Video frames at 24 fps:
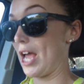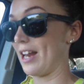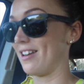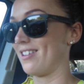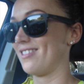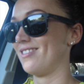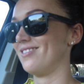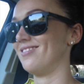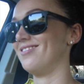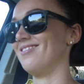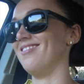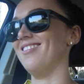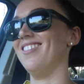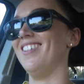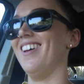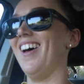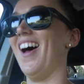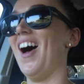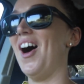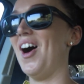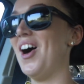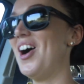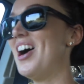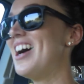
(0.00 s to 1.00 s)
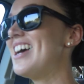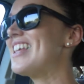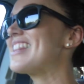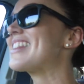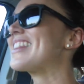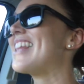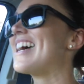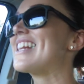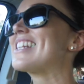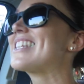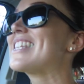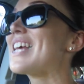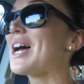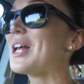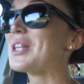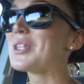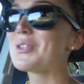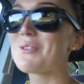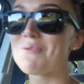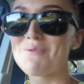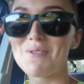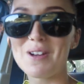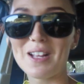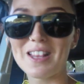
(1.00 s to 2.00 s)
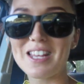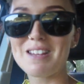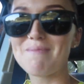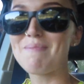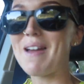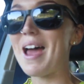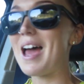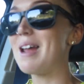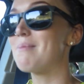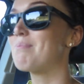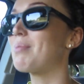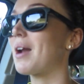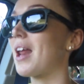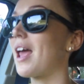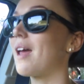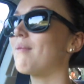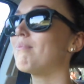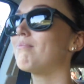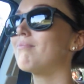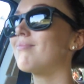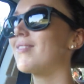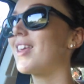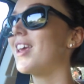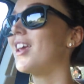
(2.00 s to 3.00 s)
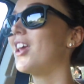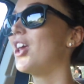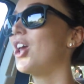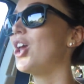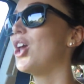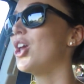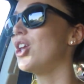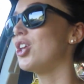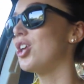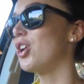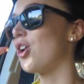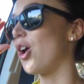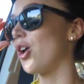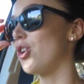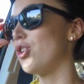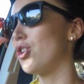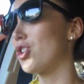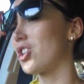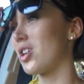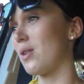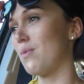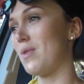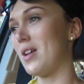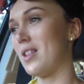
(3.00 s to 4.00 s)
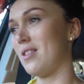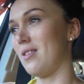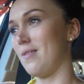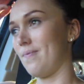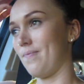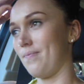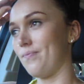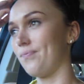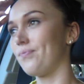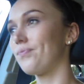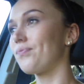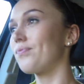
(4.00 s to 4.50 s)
That sounds really bad, but I'm, you know, usually when